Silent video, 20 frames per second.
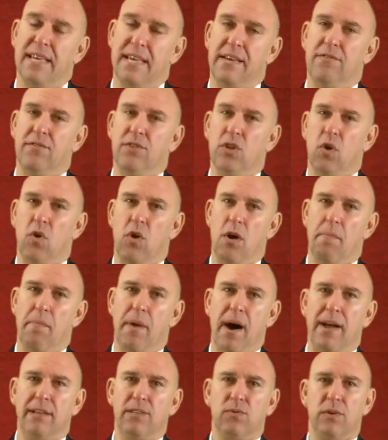Even though our
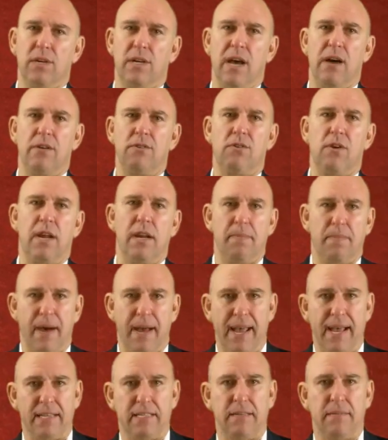bonds were downgraded
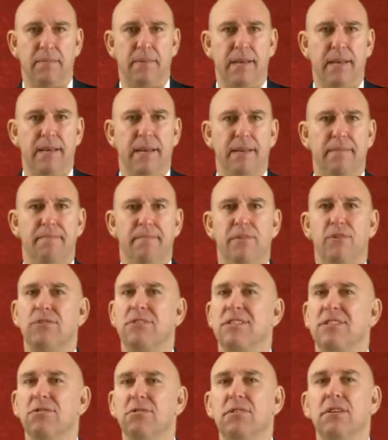by S&P, they're
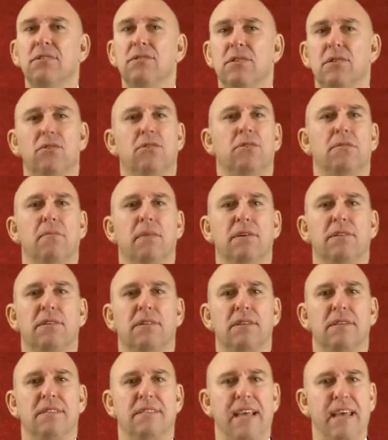still considered
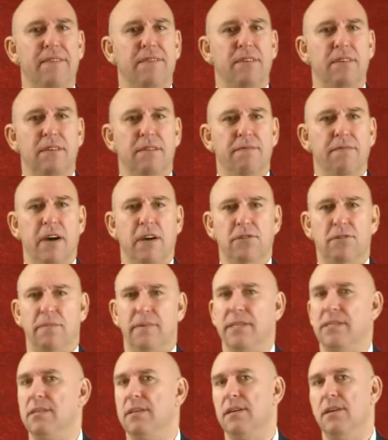amongst the safest
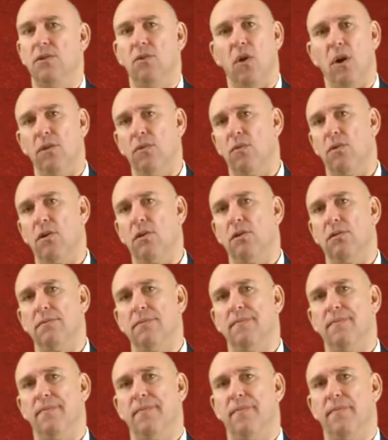investments in all the world.
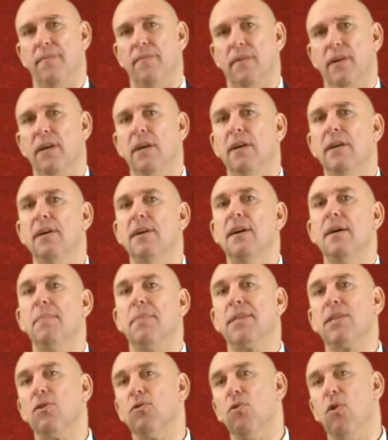
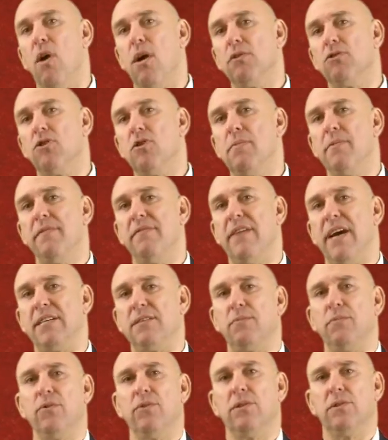But the long-term
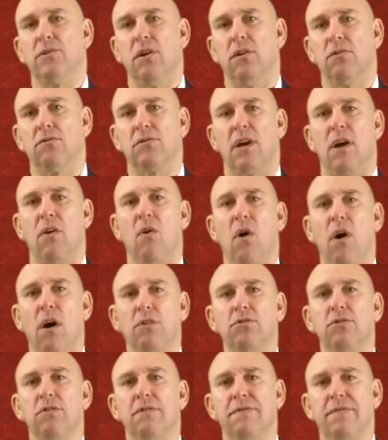investment results are
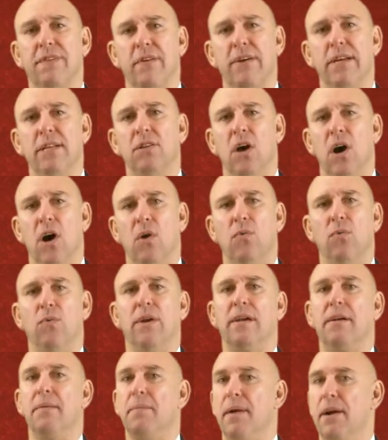also very low
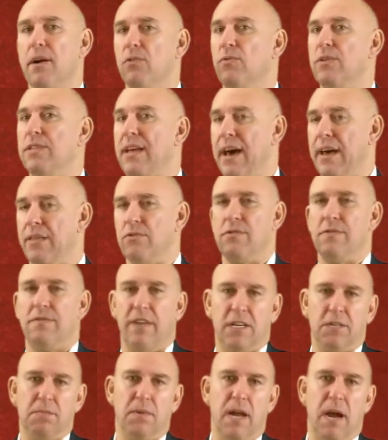when compared with other
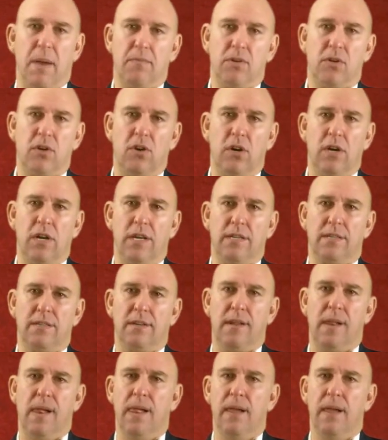investment opportunities.